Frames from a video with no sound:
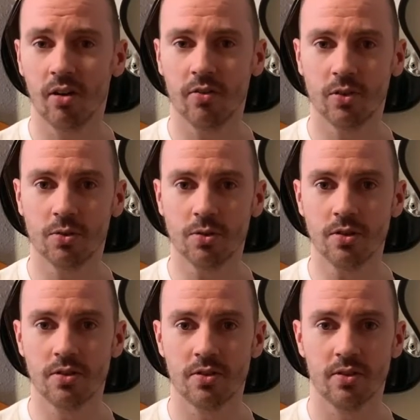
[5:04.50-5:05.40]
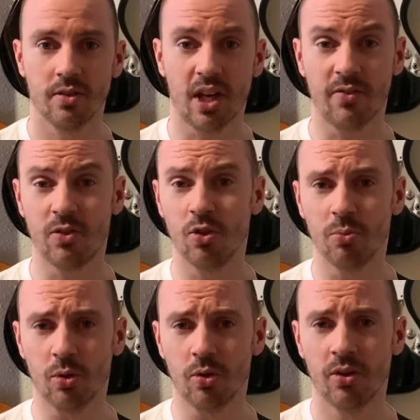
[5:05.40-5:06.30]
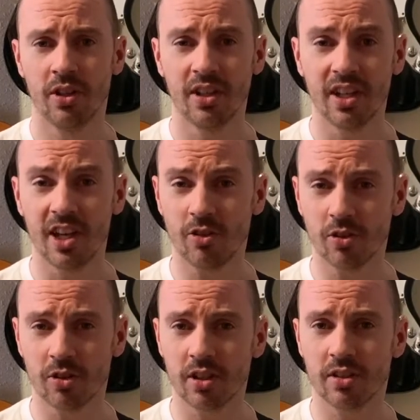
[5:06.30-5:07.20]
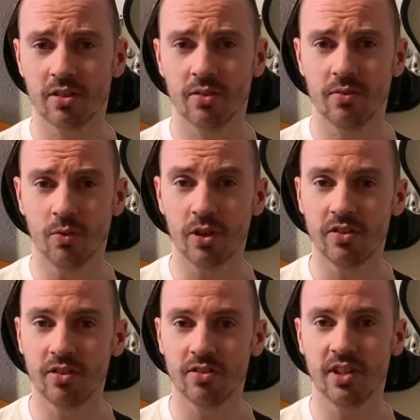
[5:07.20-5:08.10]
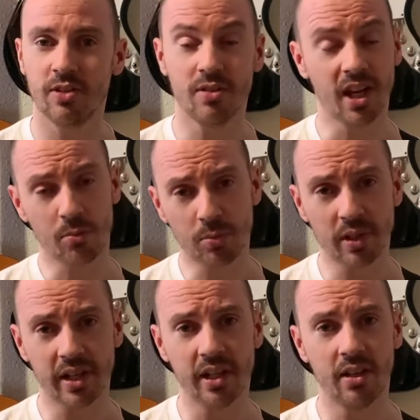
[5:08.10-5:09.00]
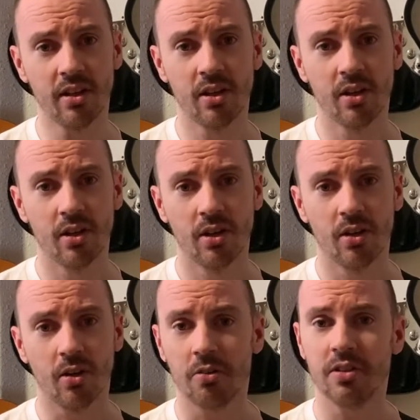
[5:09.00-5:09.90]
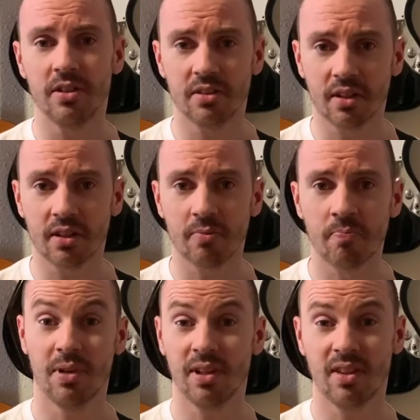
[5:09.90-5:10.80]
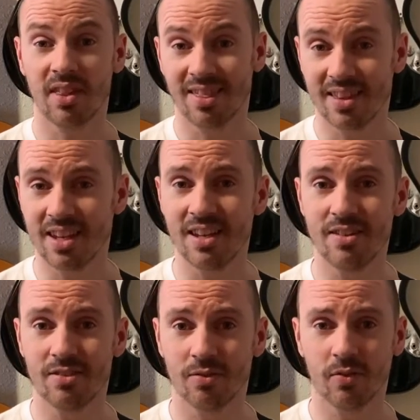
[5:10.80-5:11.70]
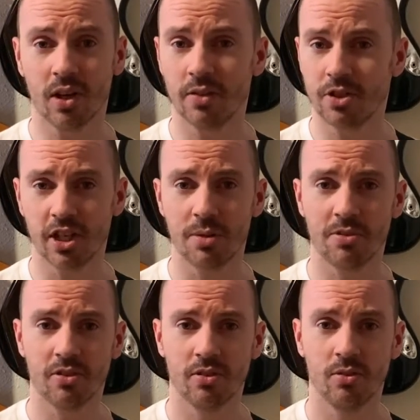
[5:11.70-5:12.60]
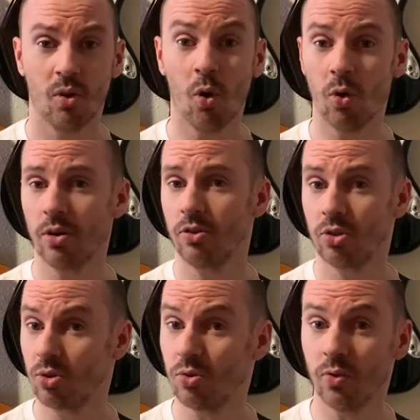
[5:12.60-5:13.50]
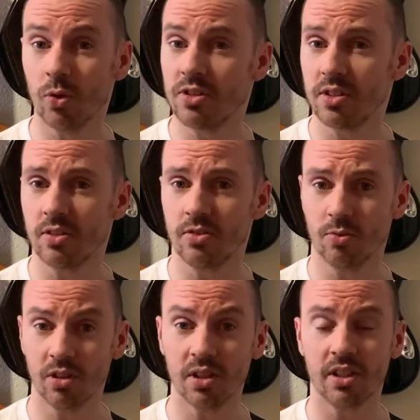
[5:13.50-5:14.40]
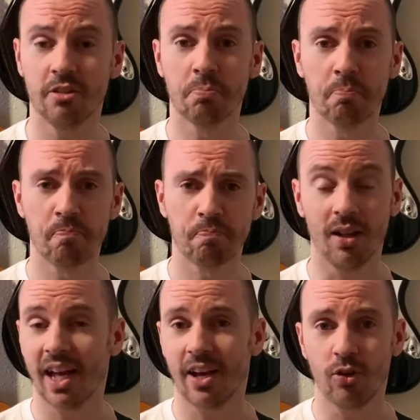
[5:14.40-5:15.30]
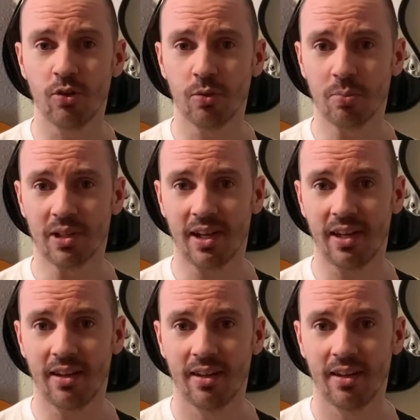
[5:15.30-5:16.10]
of course, a few more exotic voicings that you can play on the guitar, but these 5 shapes, or 2 voicings really, allow you to play